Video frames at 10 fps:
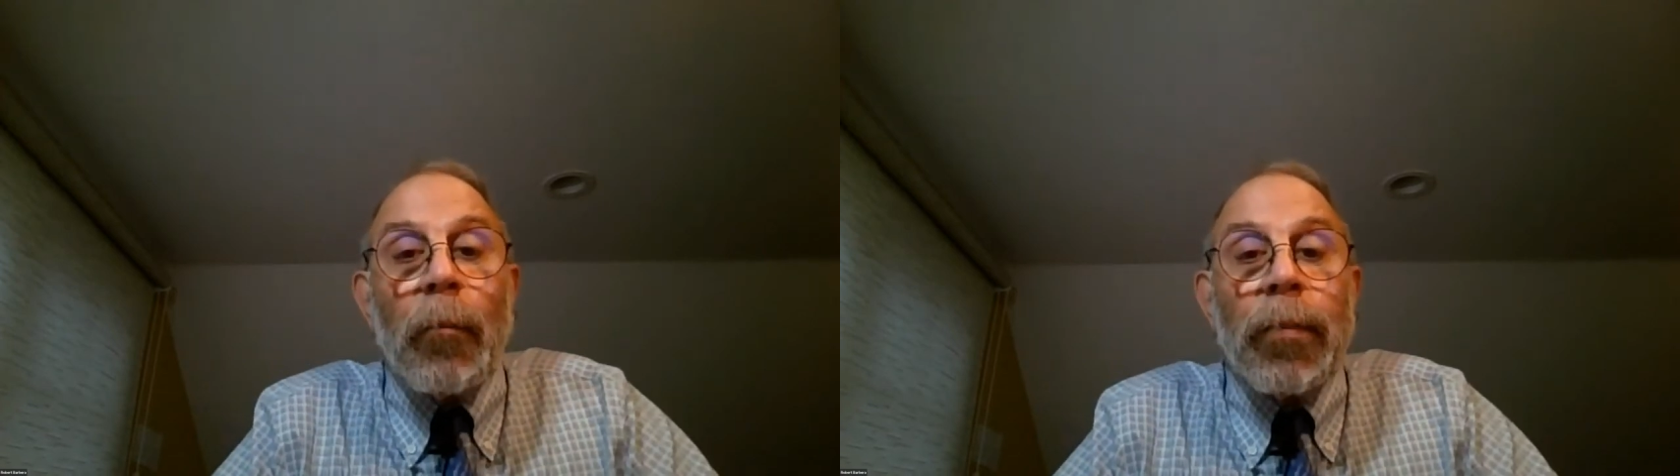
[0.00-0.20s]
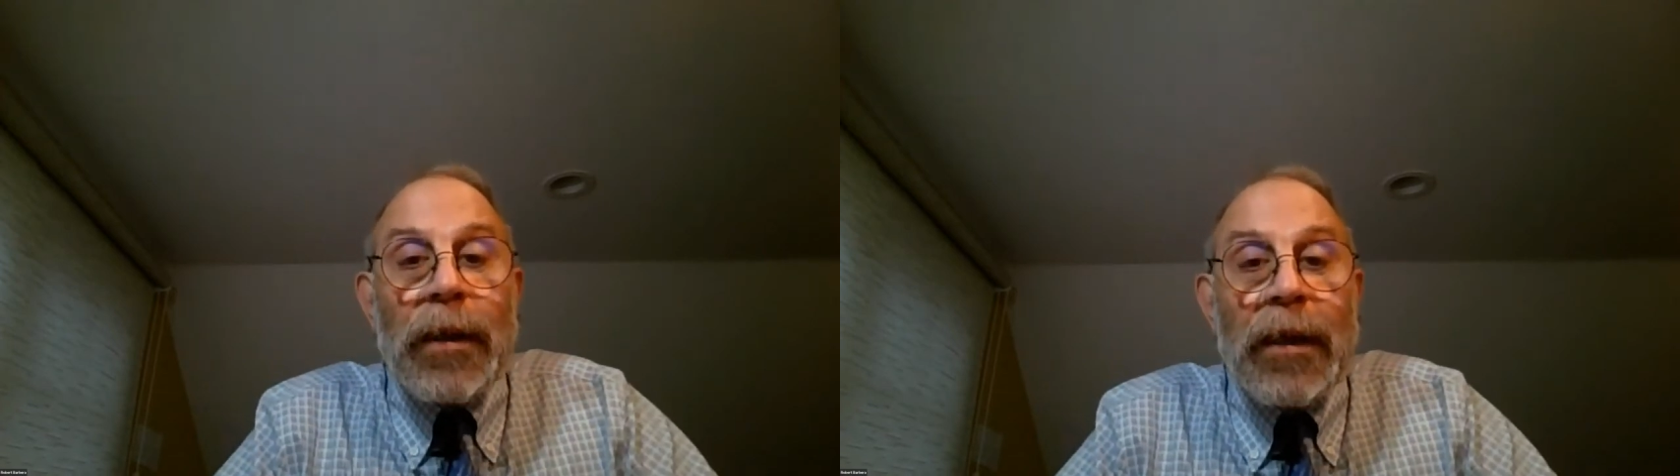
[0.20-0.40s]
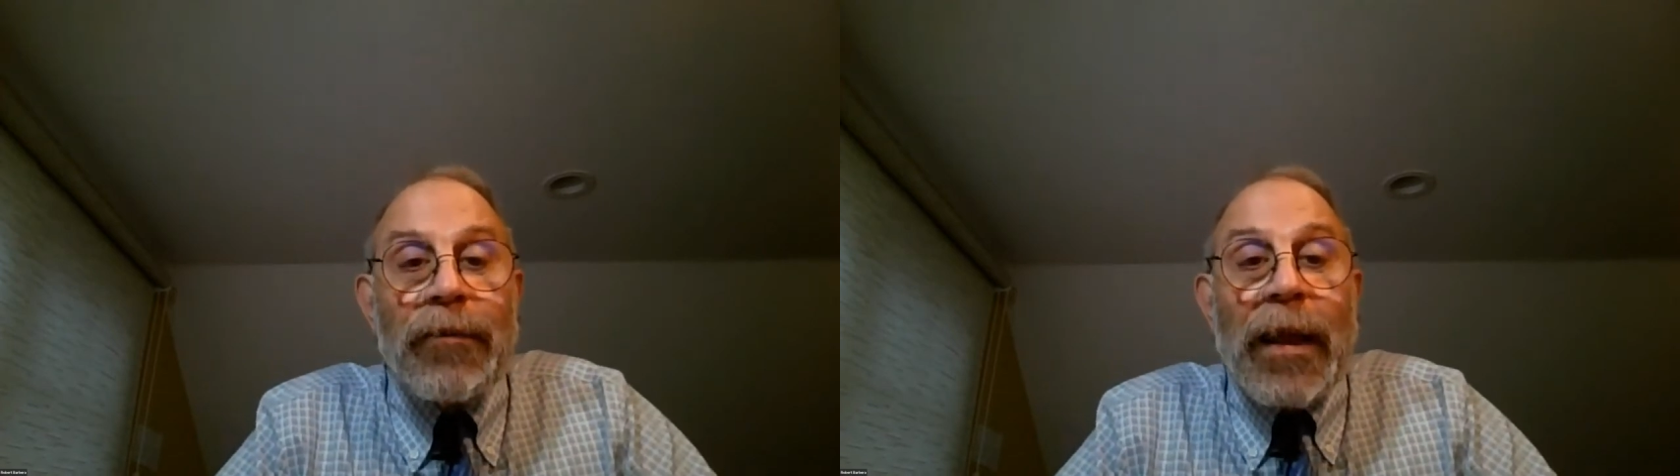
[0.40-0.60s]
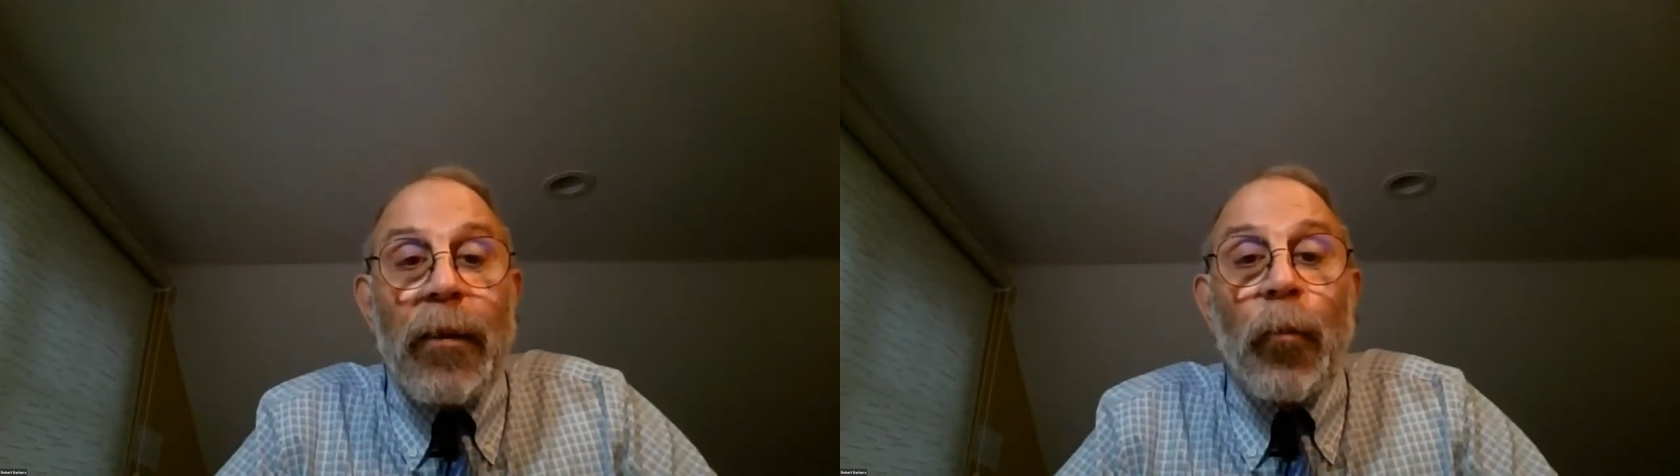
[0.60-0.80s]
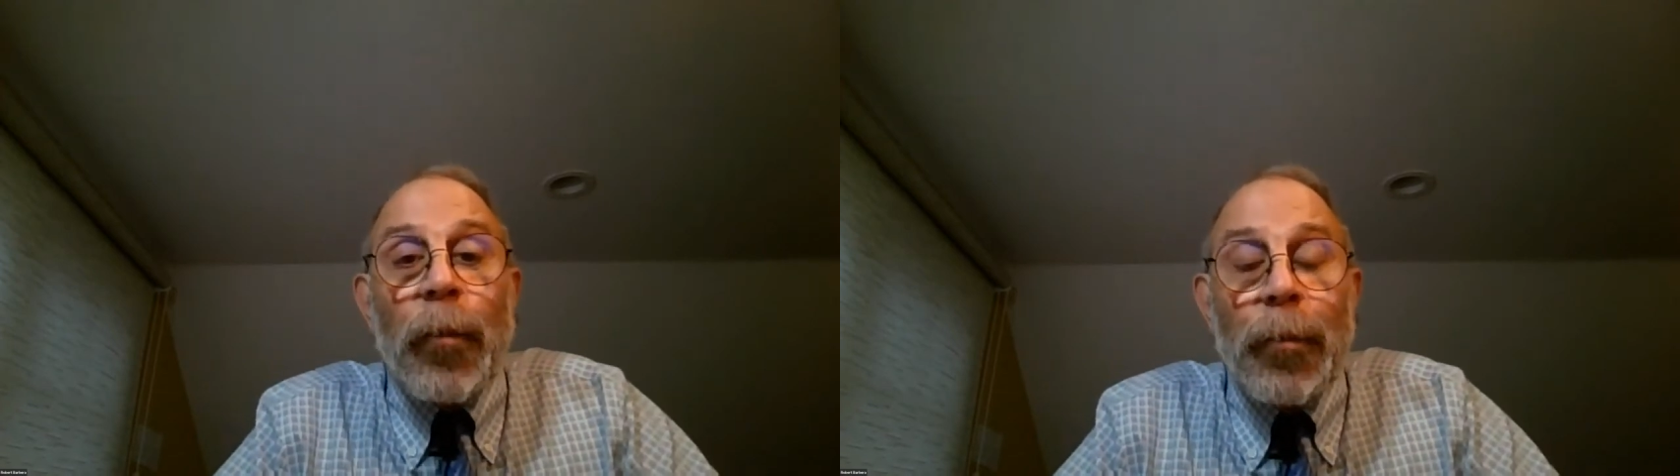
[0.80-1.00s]
believe that
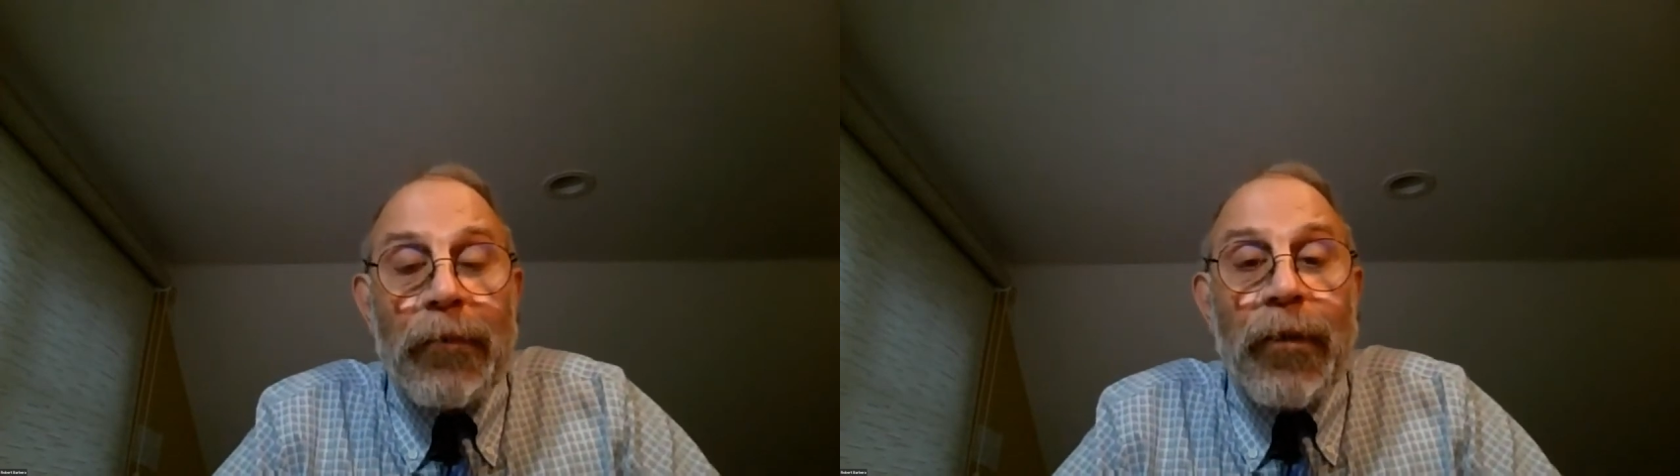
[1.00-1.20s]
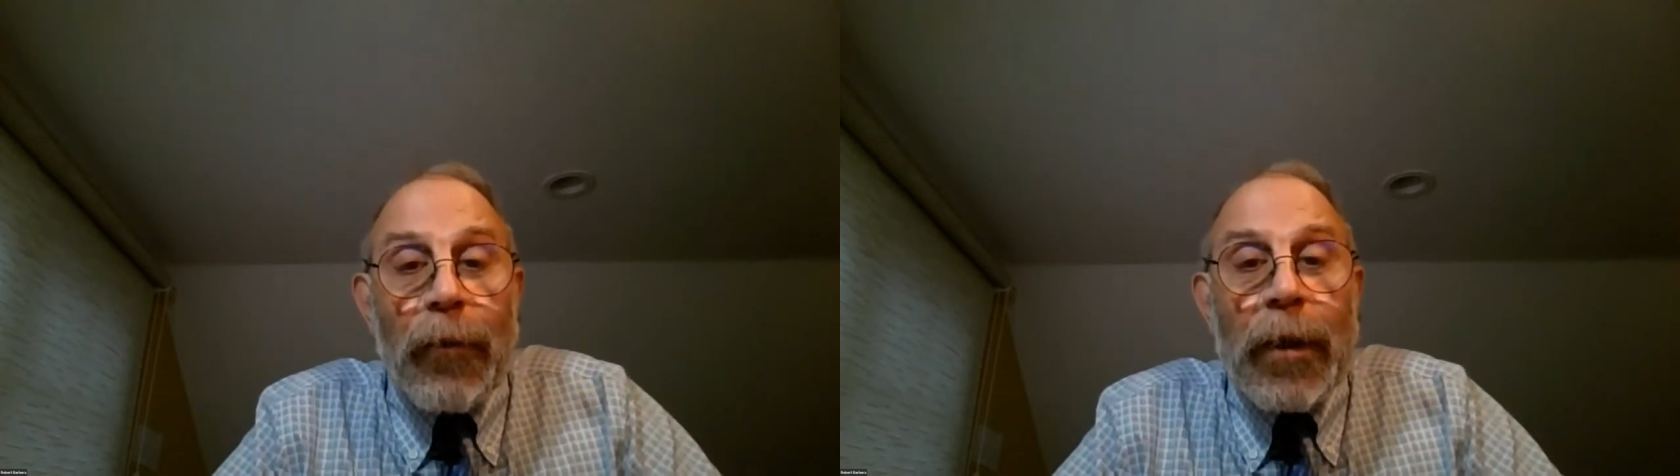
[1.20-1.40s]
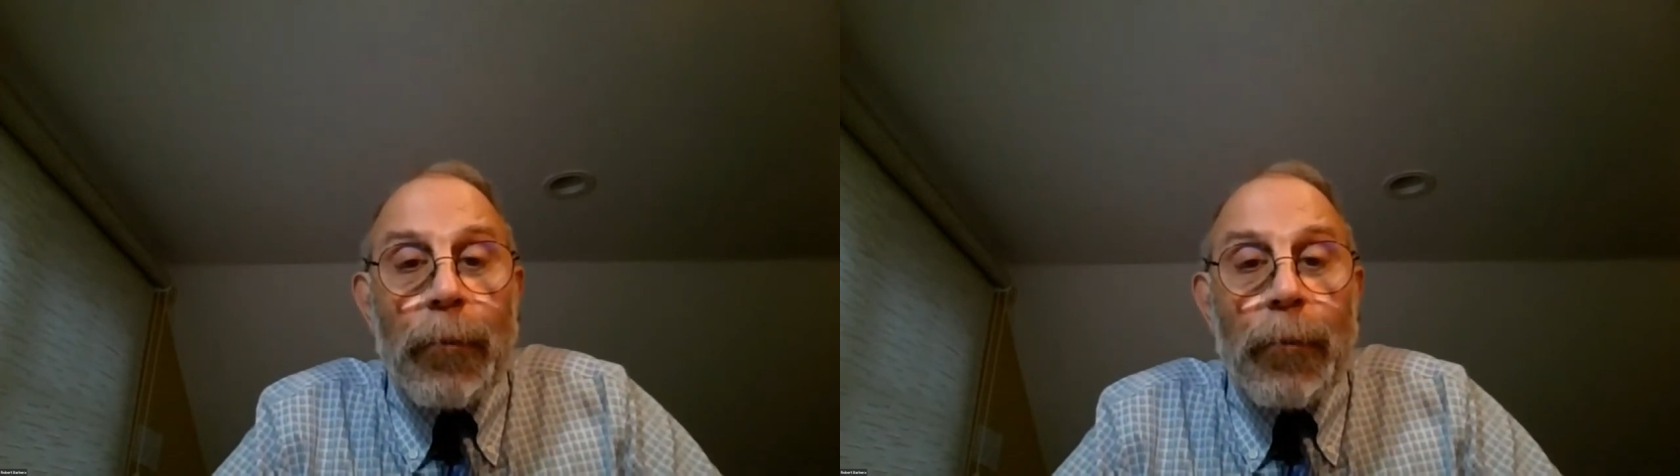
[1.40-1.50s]
it would be very